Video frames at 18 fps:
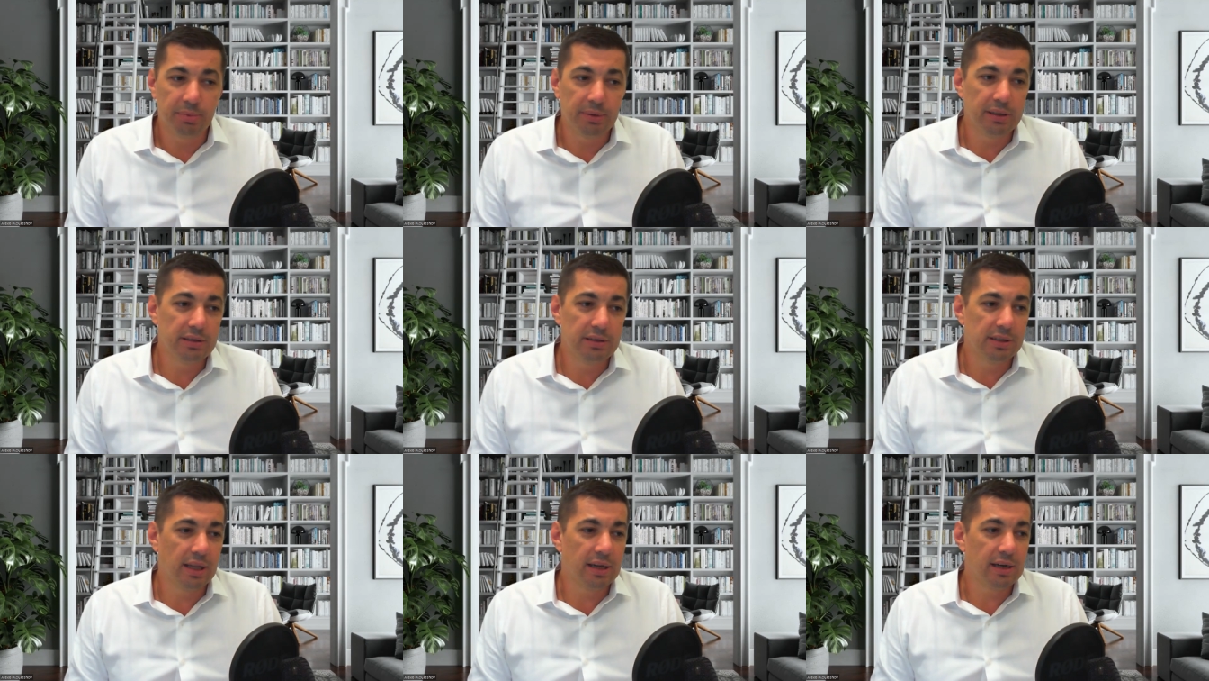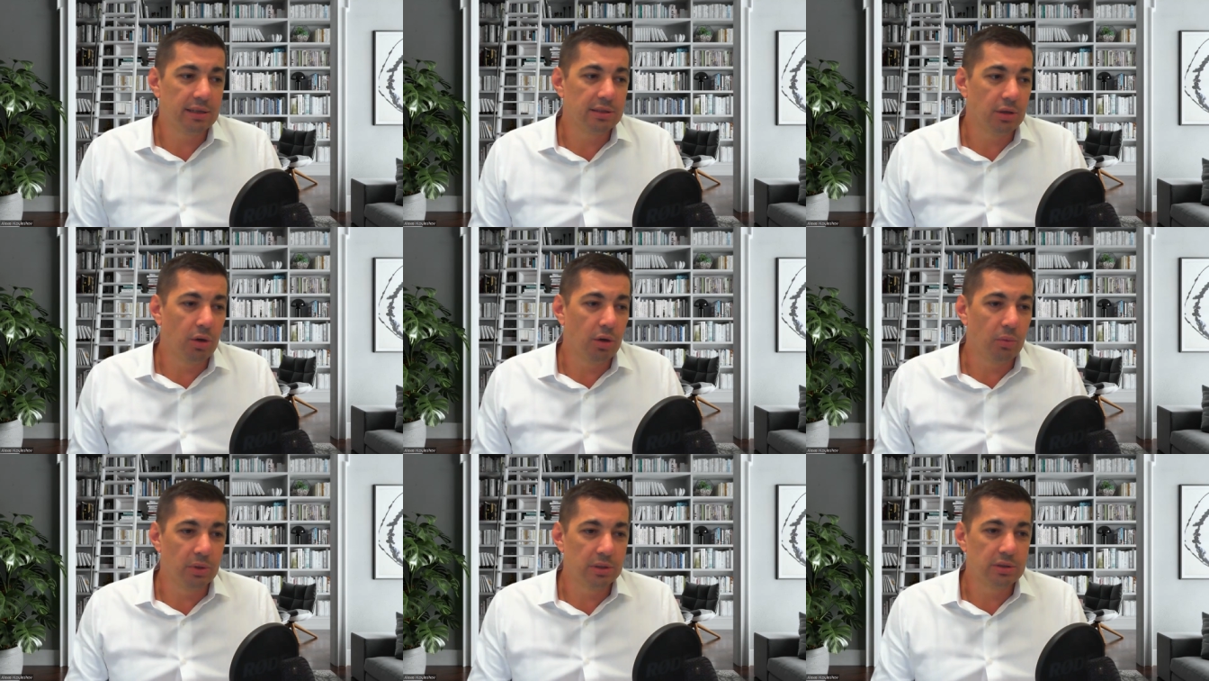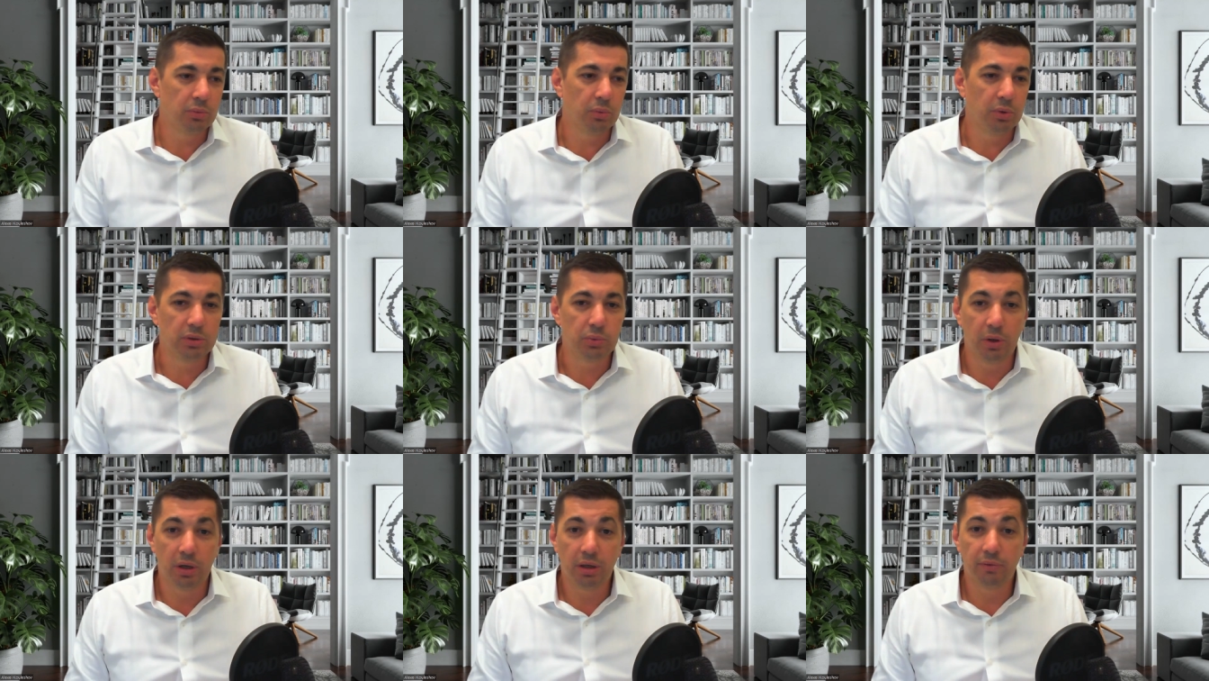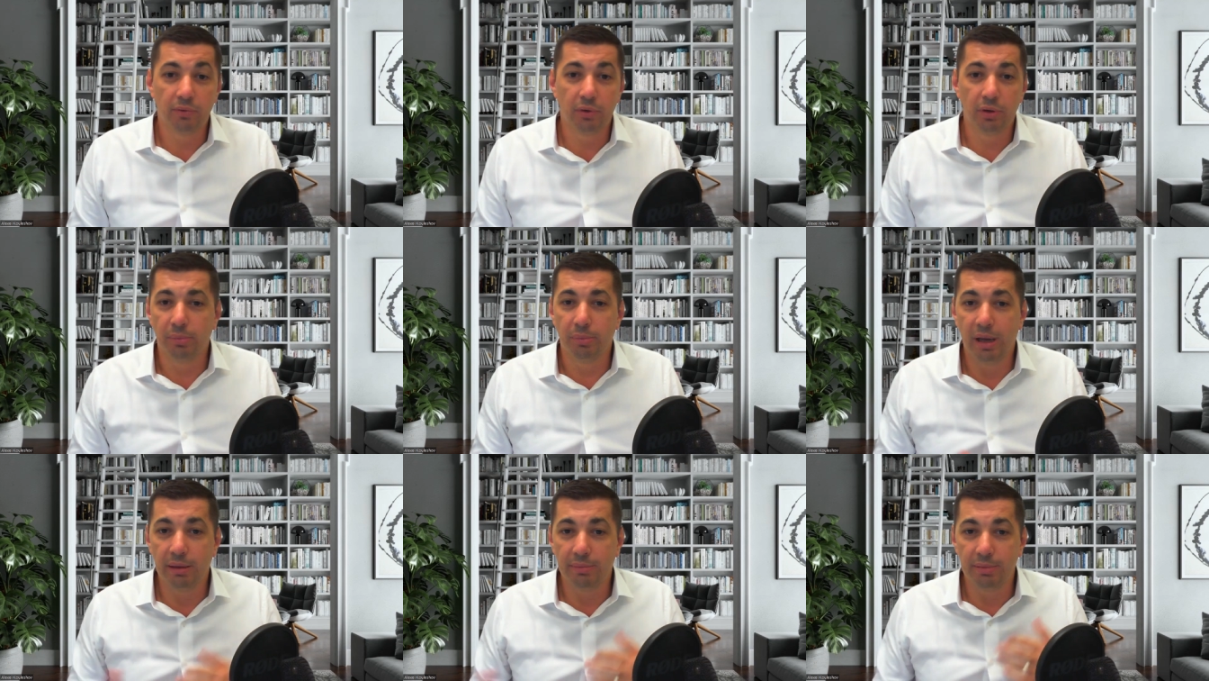Please let us know what's worked for
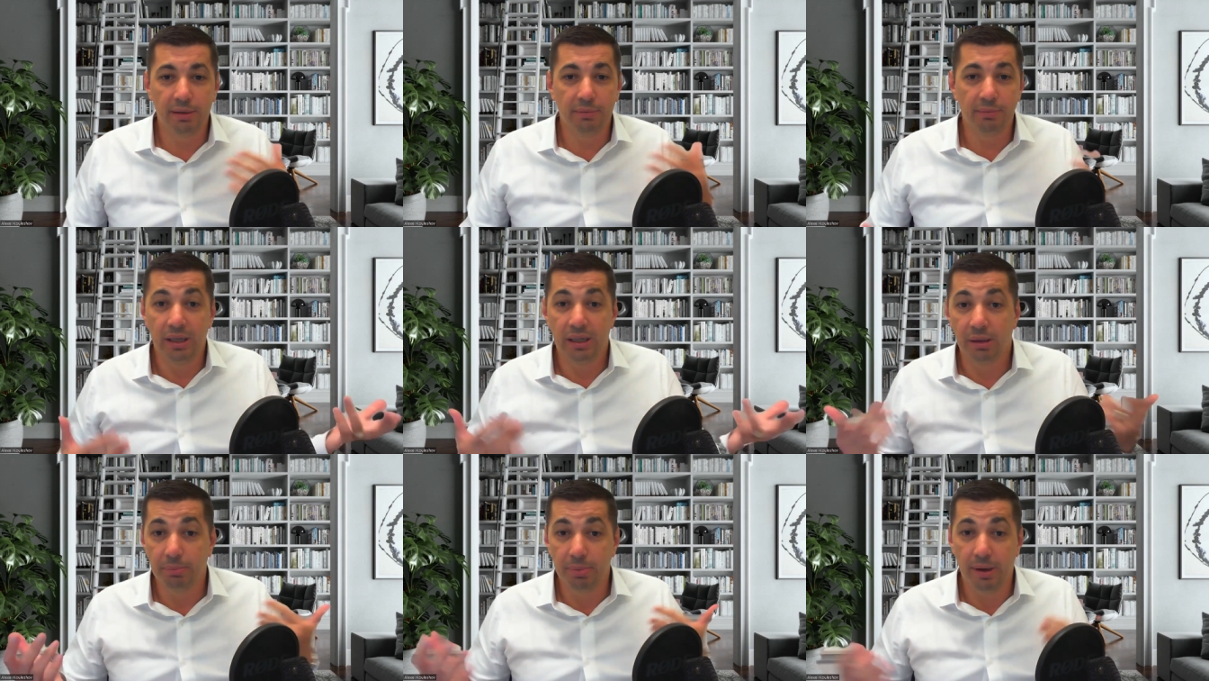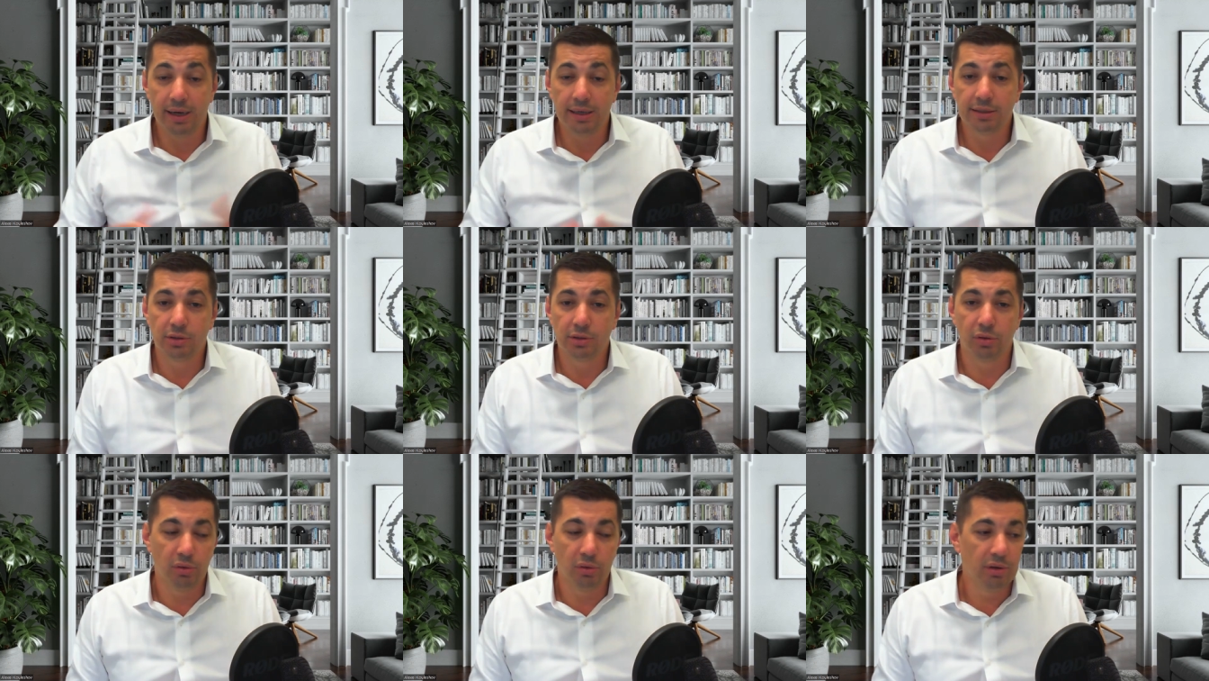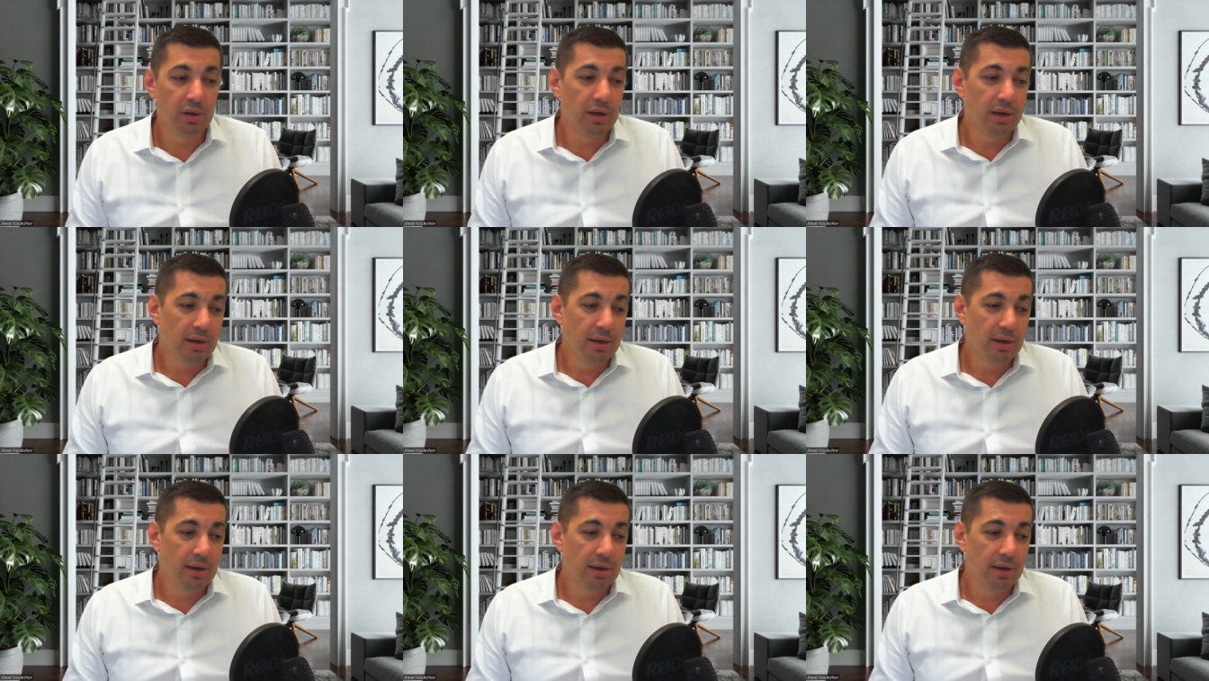you, maybe in the past, or